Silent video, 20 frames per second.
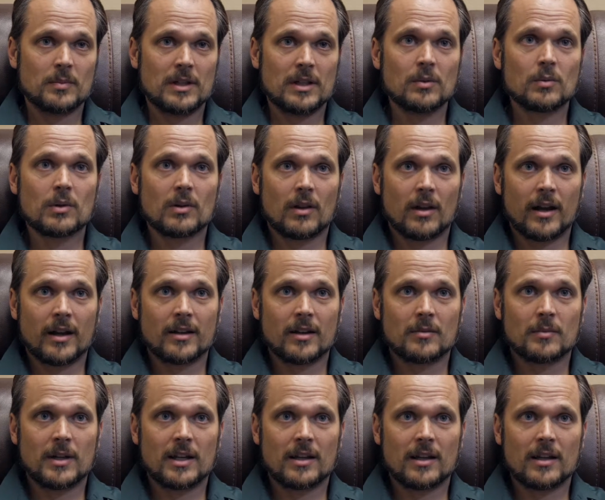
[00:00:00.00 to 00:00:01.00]
be relying
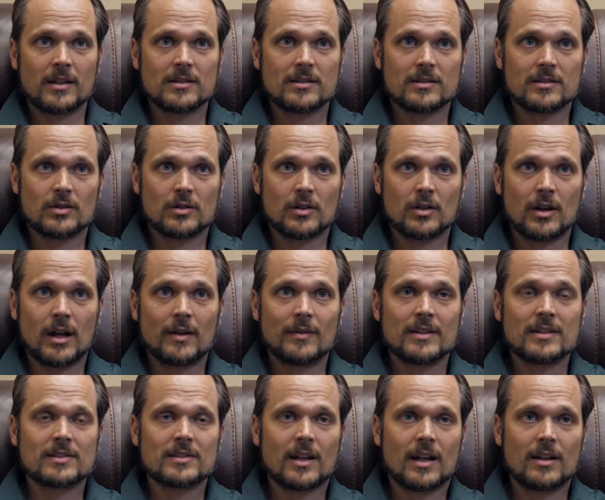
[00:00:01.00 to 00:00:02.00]
on medications, or they're
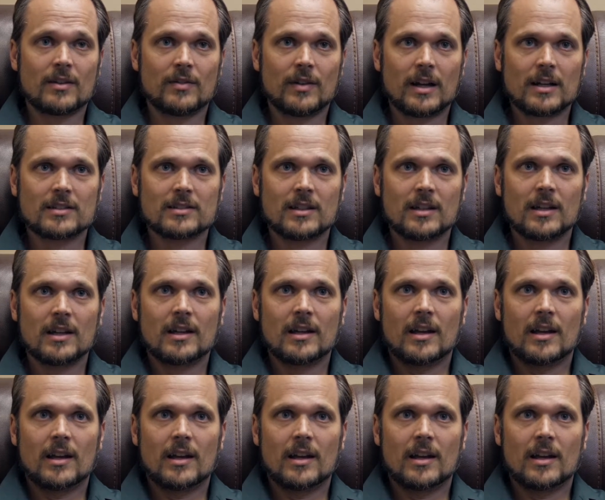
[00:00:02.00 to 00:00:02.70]
having side effects.